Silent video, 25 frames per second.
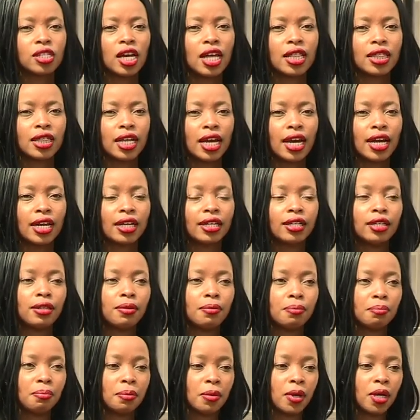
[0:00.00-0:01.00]
and
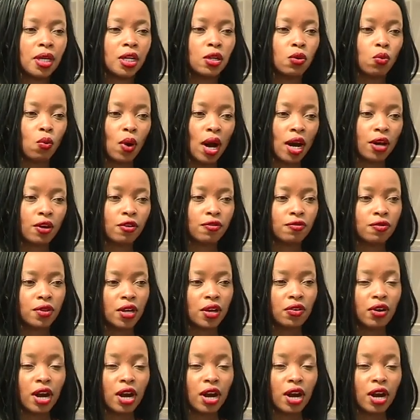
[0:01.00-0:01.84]
then in one of the